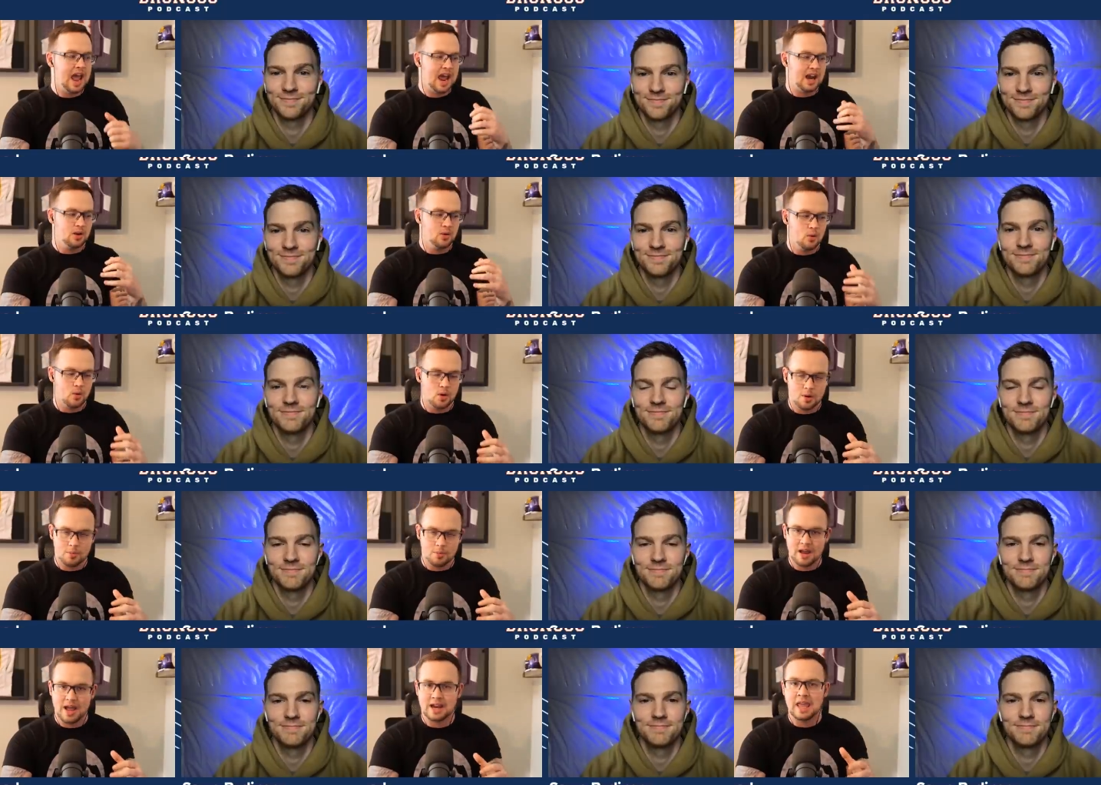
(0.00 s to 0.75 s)
Speaker 1: at
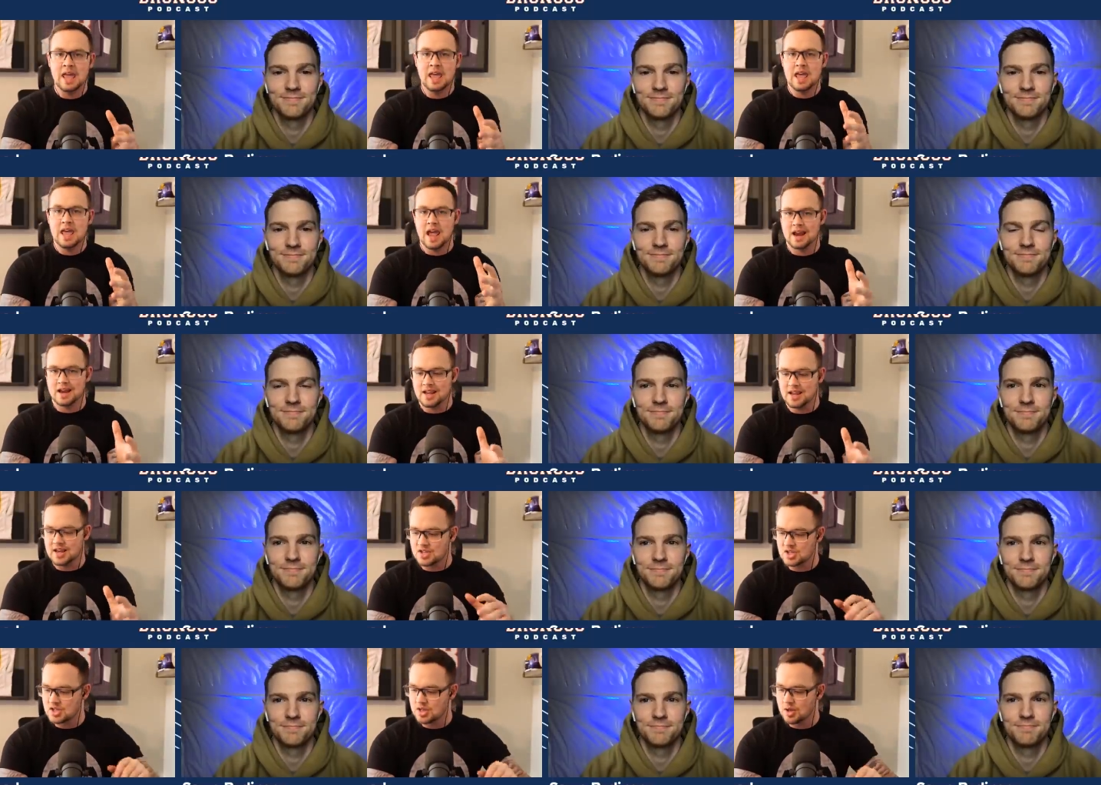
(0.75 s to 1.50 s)
quarterback and
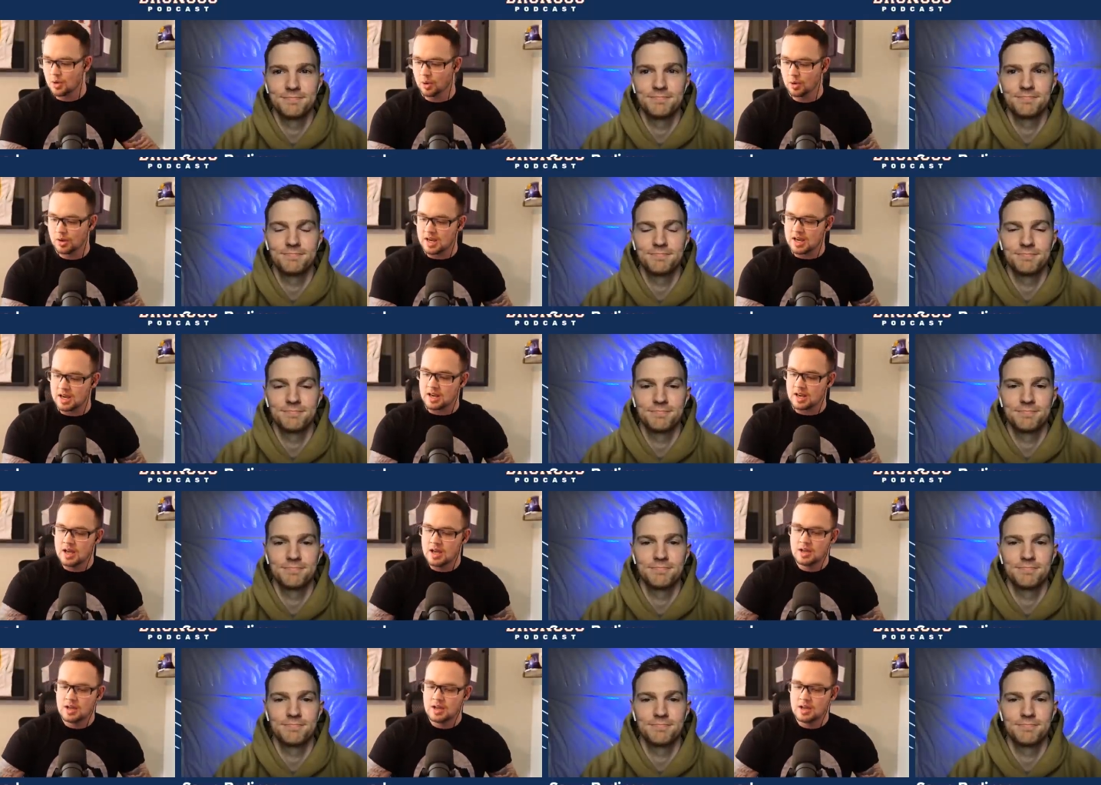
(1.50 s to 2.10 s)
he's still elite.